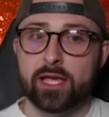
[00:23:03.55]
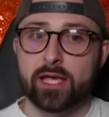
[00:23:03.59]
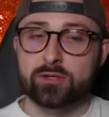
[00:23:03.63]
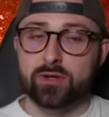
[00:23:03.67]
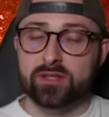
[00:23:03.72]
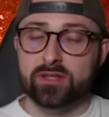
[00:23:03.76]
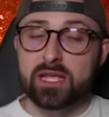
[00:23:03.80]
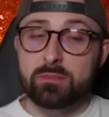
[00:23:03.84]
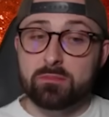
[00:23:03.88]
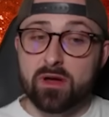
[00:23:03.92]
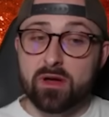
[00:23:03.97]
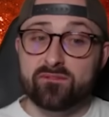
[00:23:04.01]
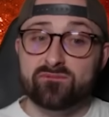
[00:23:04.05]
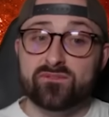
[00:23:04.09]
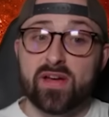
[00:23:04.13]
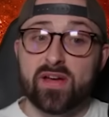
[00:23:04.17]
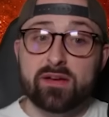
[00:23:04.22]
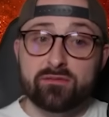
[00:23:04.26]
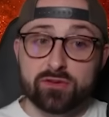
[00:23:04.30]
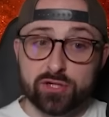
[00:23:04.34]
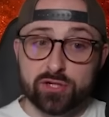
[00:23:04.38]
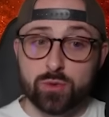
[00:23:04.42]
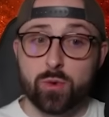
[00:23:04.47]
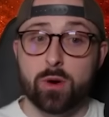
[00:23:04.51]
So I think my
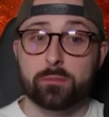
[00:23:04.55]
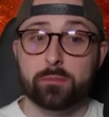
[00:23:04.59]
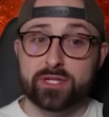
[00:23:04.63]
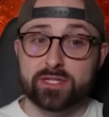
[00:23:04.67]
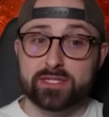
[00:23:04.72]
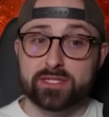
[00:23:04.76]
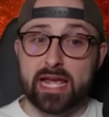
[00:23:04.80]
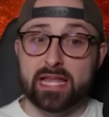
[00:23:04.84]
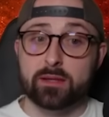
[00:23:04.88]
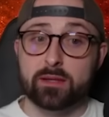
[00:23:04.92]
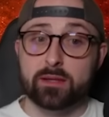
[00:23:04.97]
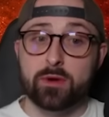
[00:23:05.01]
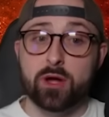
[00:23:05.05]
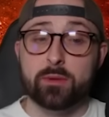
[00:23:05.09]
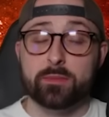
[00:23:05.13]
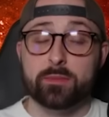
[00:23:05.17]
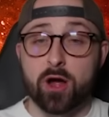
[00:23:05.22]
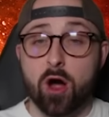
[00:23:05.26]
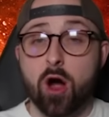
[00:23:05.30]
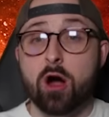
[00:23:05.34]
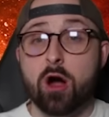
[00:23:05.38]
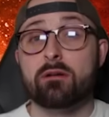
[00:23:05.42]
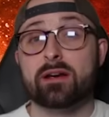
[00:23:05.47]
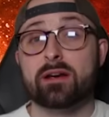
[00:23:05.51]
favourite 2 options at the
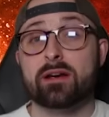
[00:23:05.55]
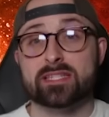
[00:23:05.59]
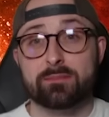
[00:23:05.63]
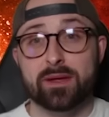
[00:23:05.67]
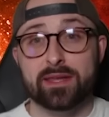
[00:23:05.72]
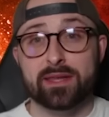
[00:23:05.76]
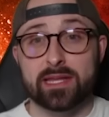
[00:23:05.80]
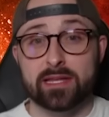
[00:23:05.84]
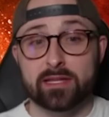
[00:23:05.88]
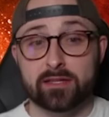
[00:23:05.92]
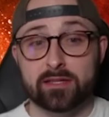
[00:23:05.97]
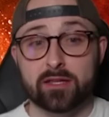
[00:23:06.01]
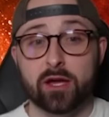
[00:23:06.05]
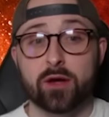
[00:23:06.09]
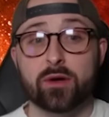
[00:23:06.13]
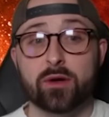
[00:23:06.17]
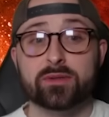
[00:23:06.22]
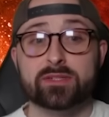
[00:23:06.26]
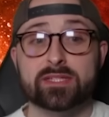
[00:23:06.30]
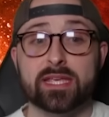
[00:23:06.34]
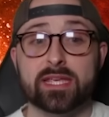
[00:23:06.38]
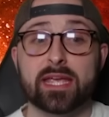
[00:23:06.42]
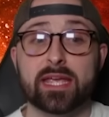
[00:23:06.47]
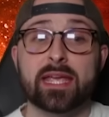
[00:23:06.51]
moment are Estepinian and
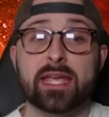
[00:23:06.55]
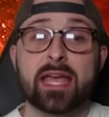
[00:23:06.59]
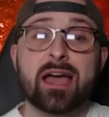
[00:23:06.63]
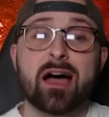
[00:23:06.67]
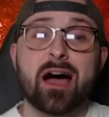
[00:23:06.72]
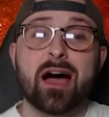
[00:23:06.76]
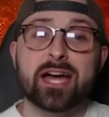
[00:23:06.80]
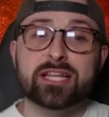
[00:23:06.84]
Doty.